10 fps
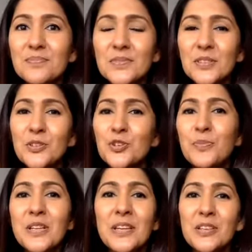you should
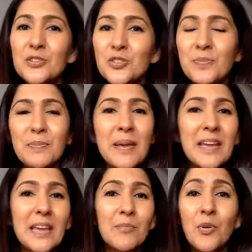be
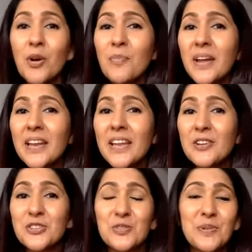making more money,
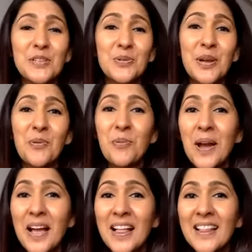you should be doing
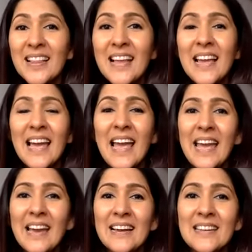well.
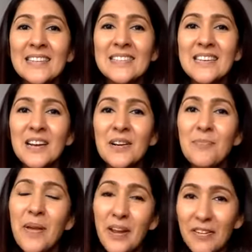And
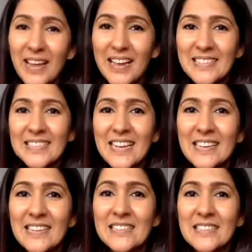Mary has a
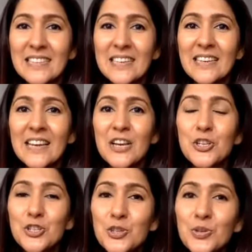tendency
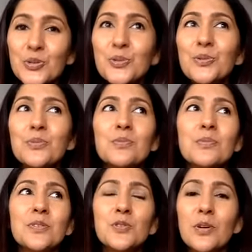to
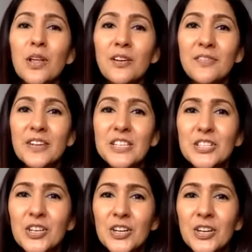do a lot of
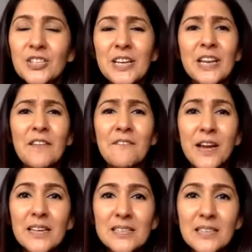research and
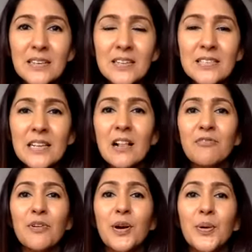invest in
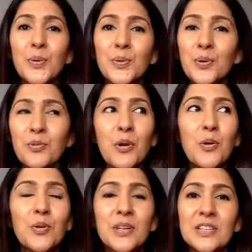herself for her own
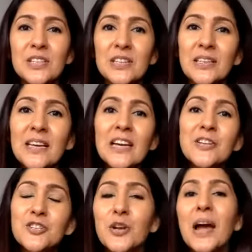growth, and she
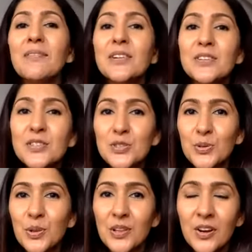travels
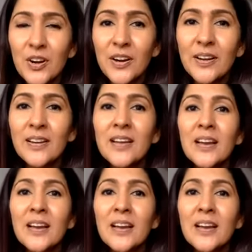to learn